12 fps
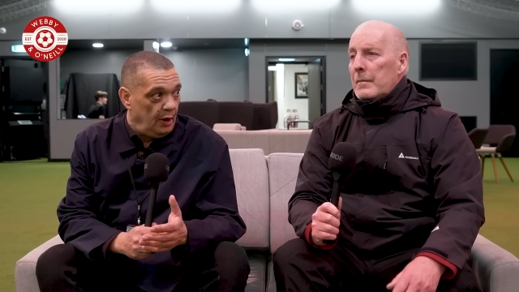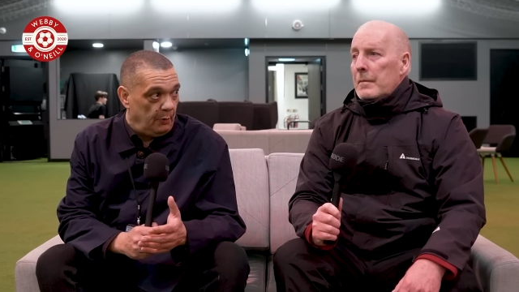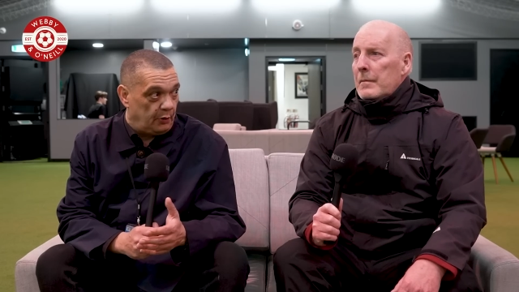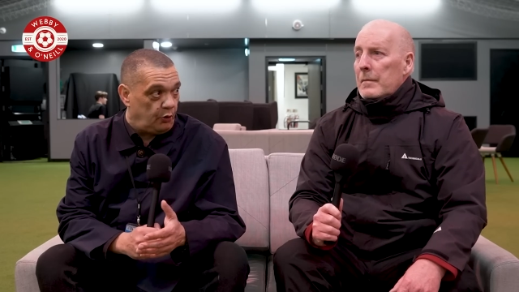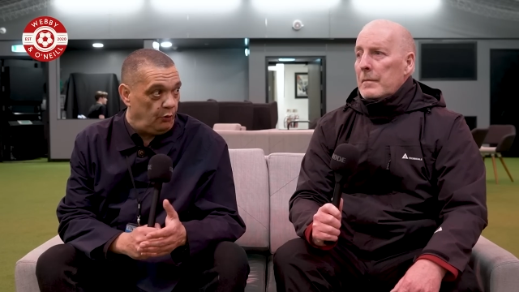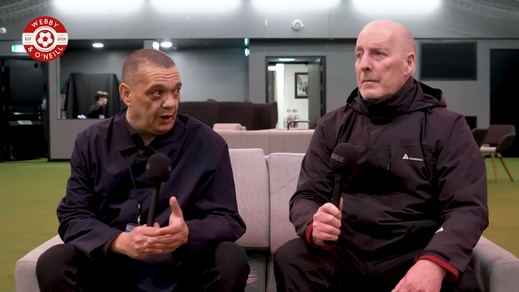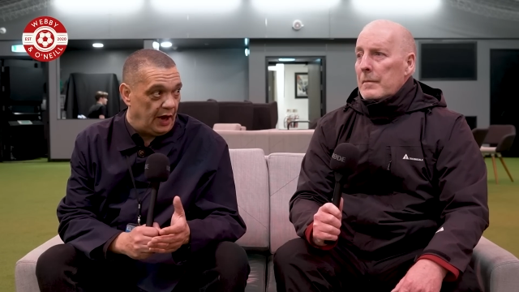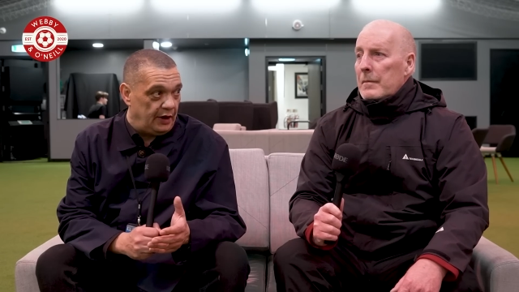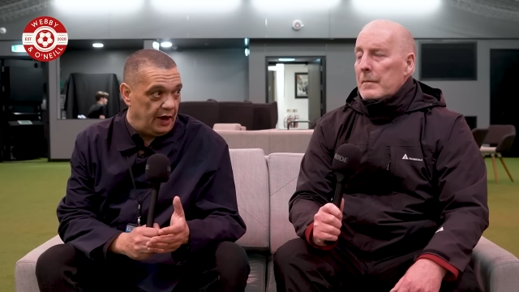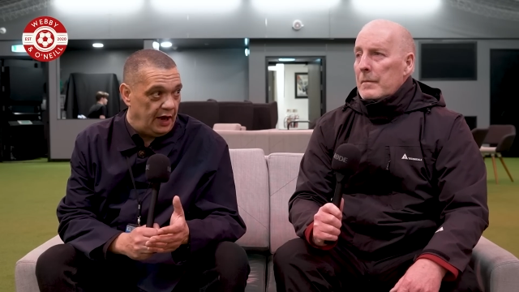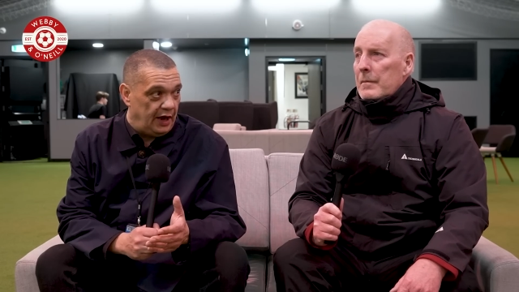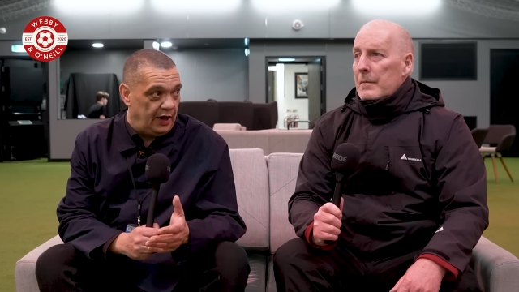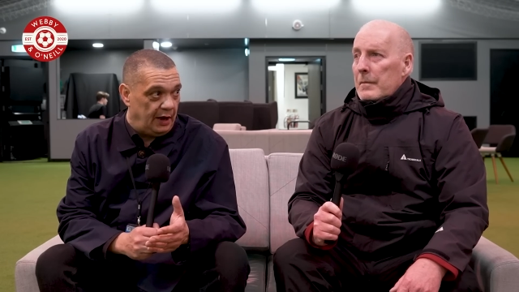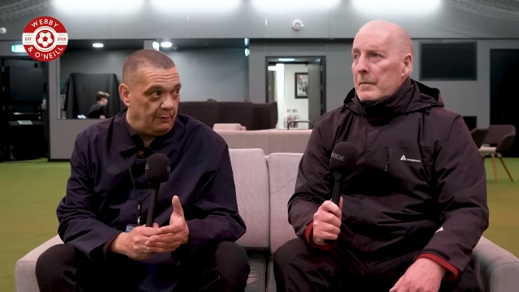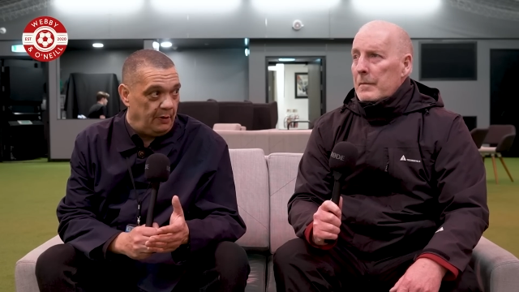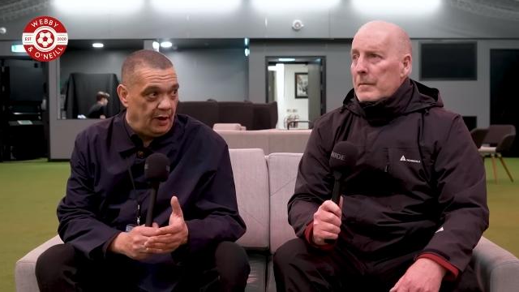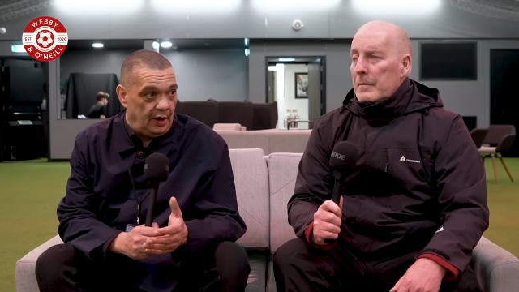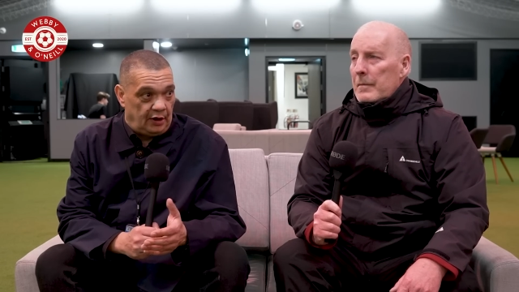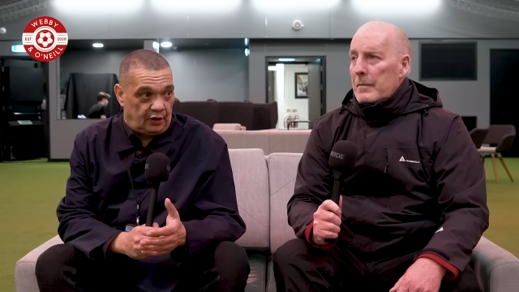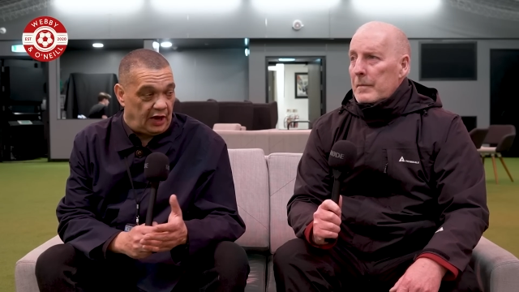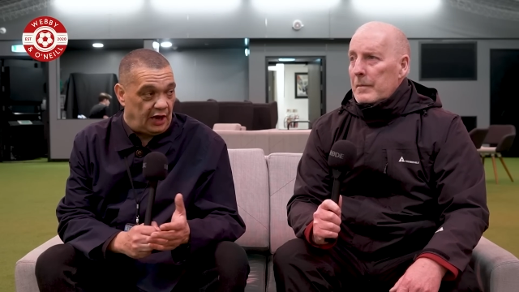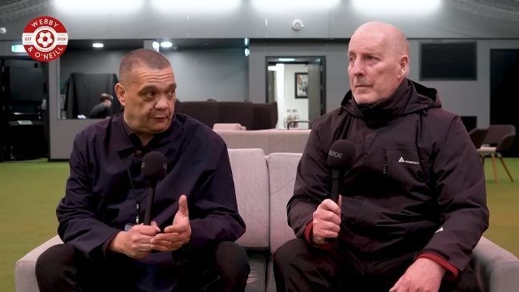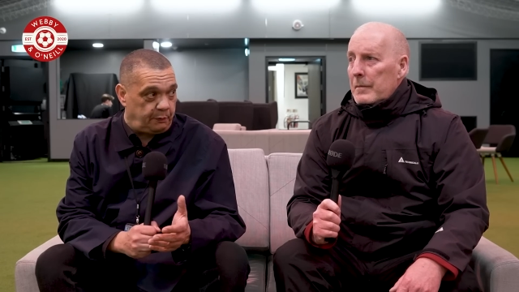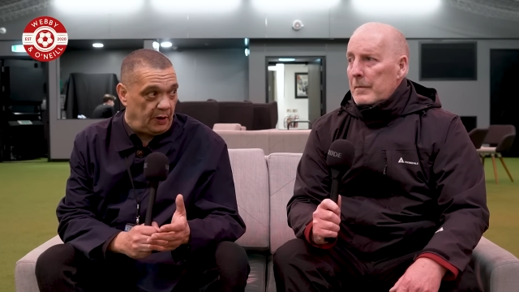Speaker 1: We couldn't get near him.
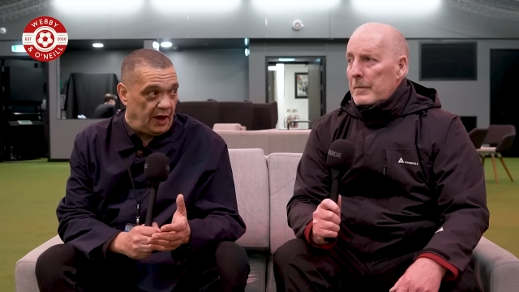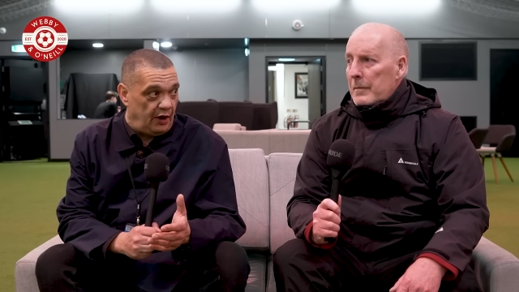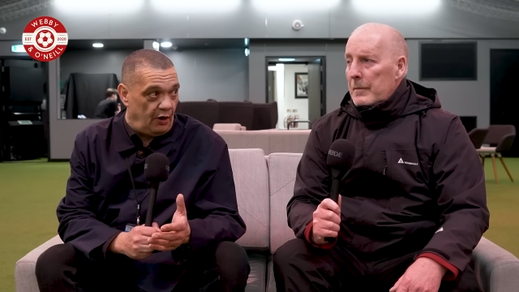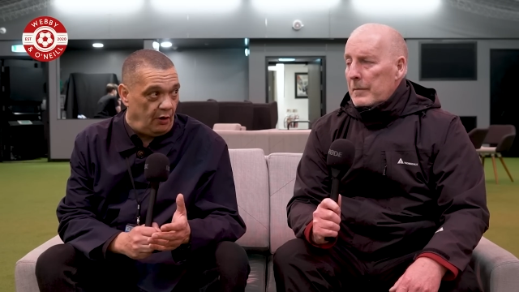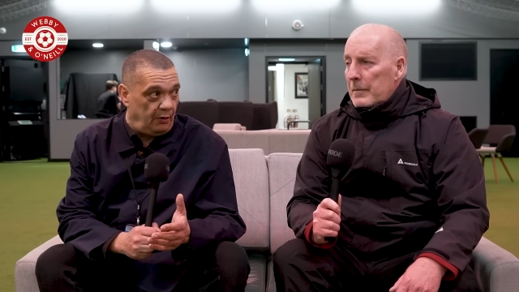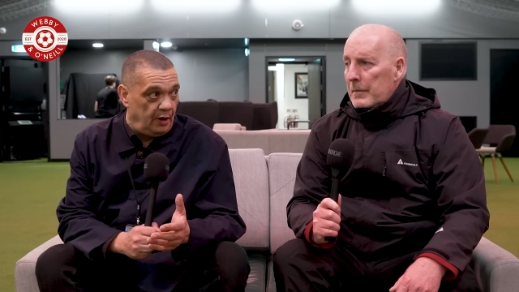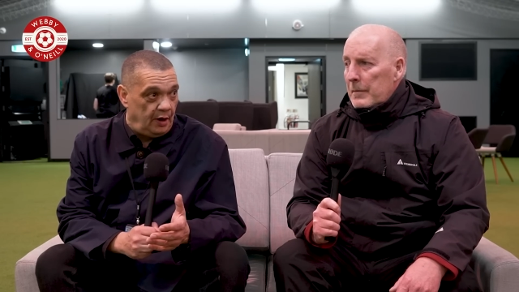Class player